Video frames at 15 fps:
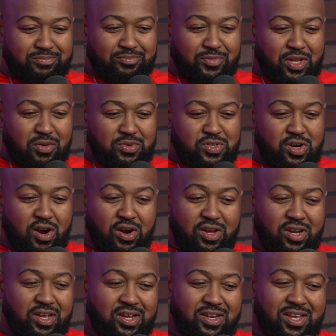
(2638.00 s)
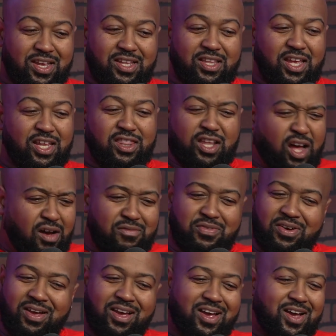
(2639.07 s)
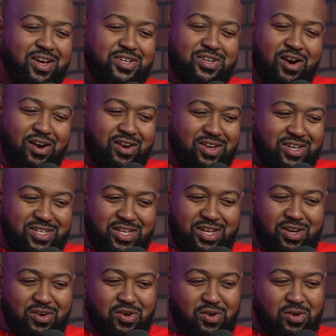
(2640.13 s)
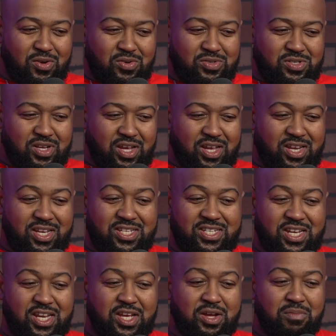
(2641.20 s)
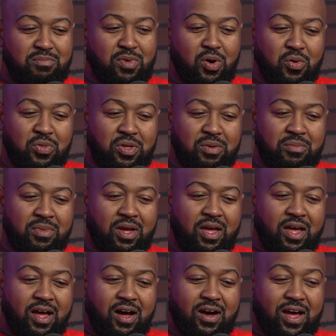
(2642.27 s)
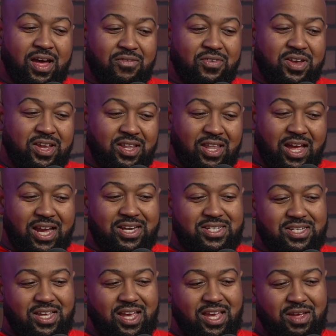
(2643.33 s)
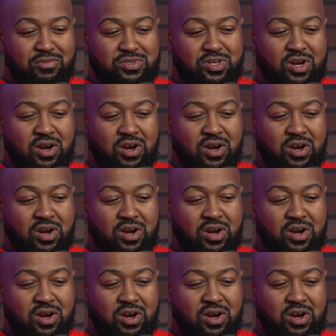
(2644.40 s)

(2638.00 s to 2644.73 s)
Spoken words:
He was targeted. He loved targeting teen girls, and he said he could mold them however he liked, and was a